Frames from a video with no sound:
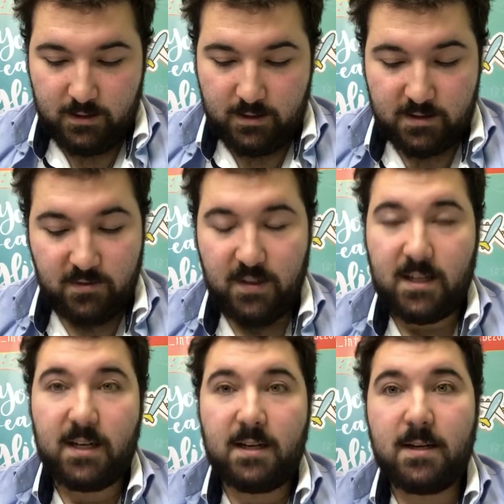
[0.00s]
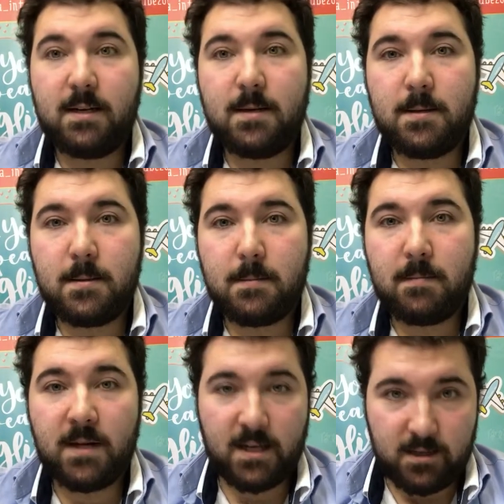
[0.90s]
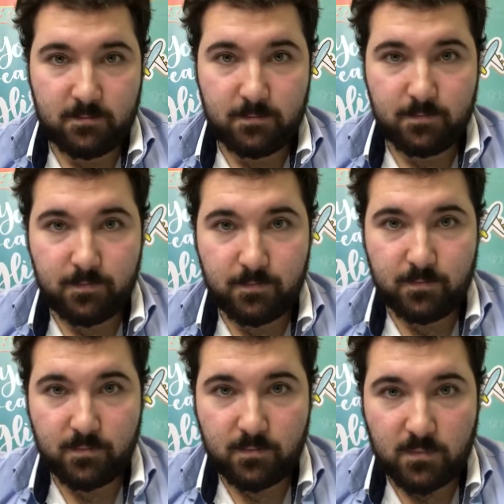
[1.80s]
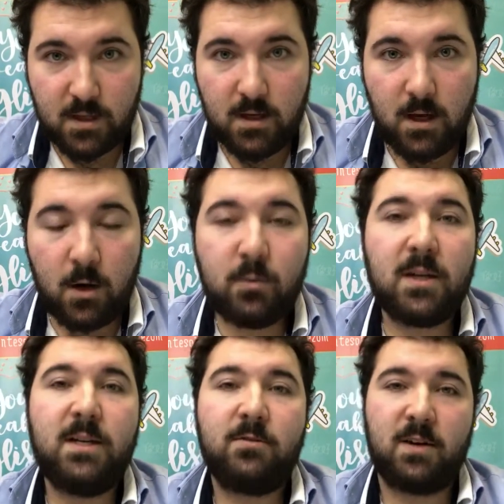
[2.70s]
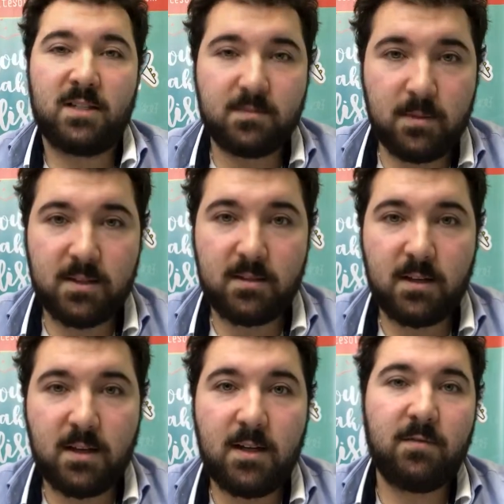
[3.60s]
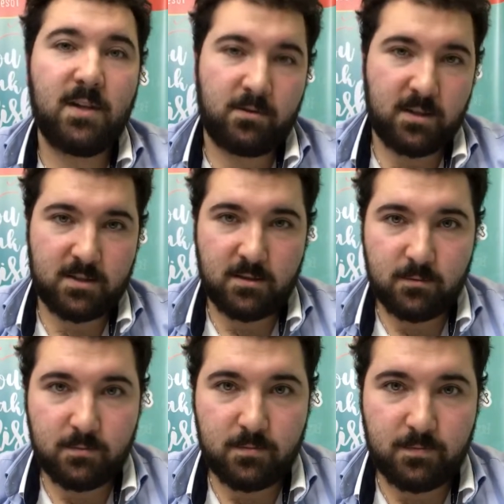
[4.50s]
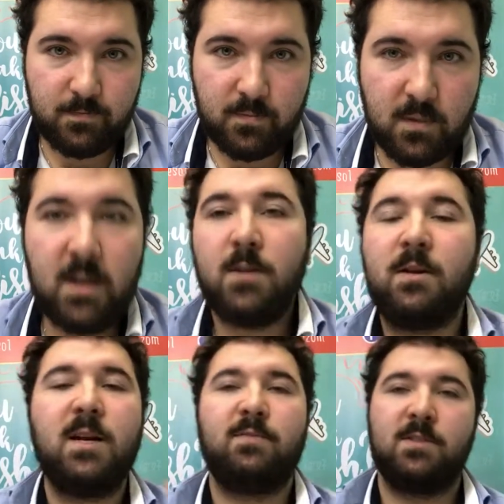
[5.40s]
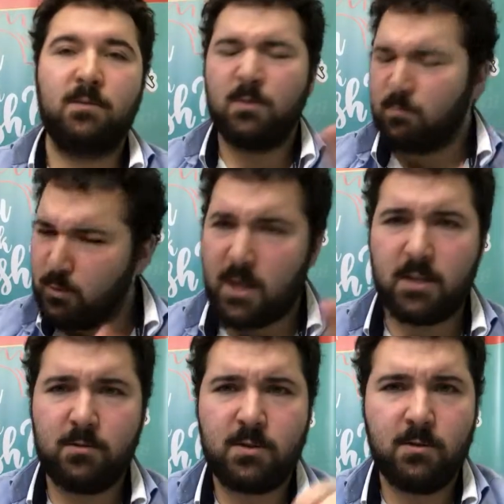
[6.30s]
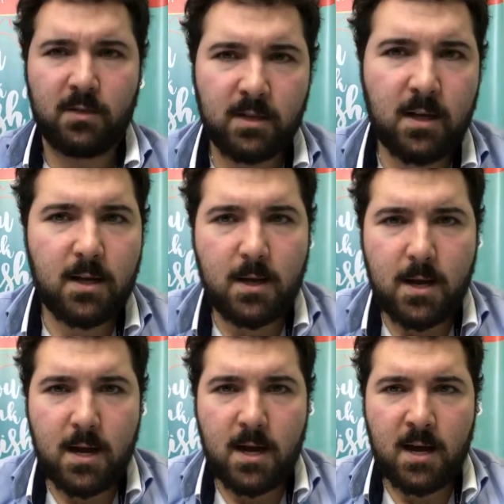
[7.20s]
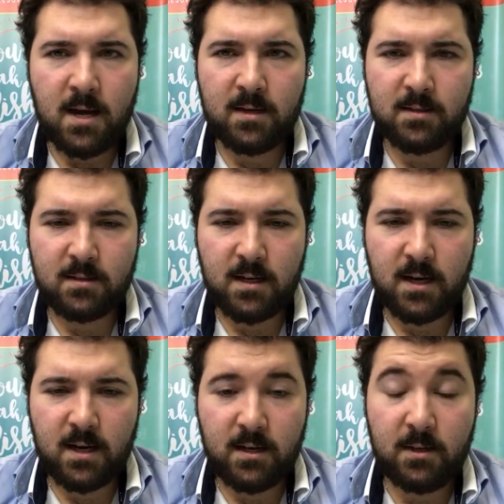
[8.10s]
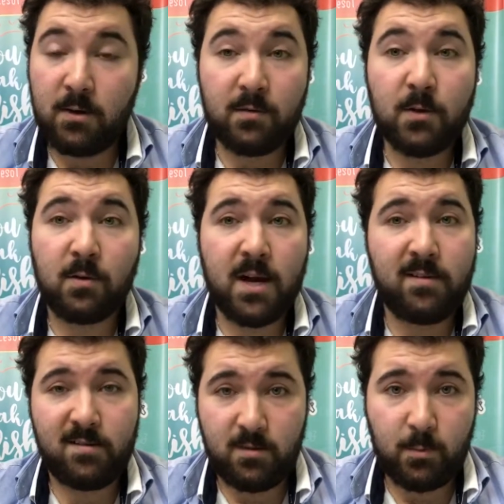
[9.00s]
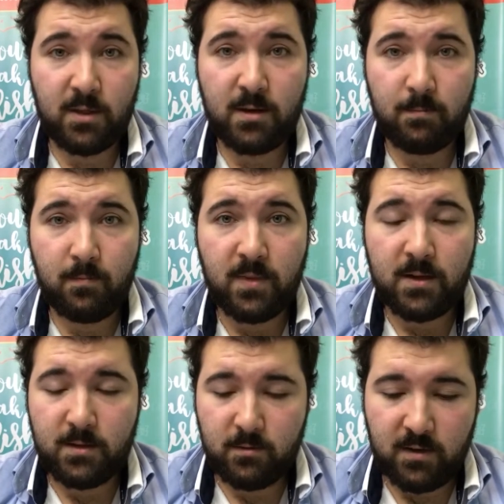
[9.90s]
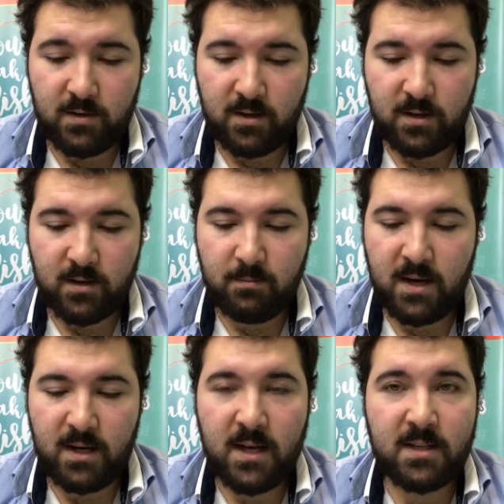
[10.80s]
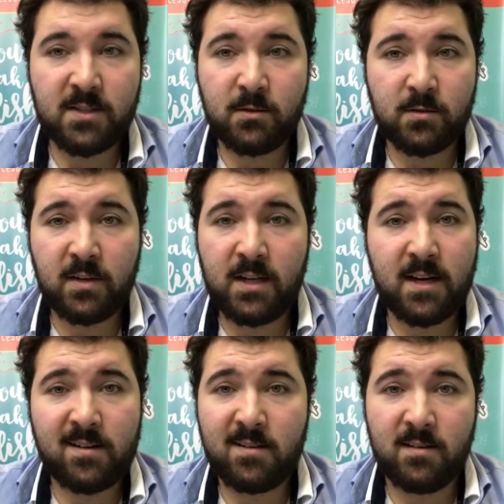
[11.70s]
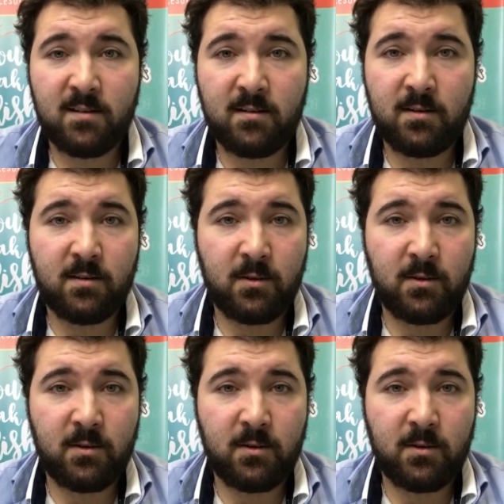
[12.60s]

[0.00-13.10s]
This feeling, again, only transmitted if they trust you. You can have a student, brand new student, and you have no relationship with them. You've never made any sort of connection.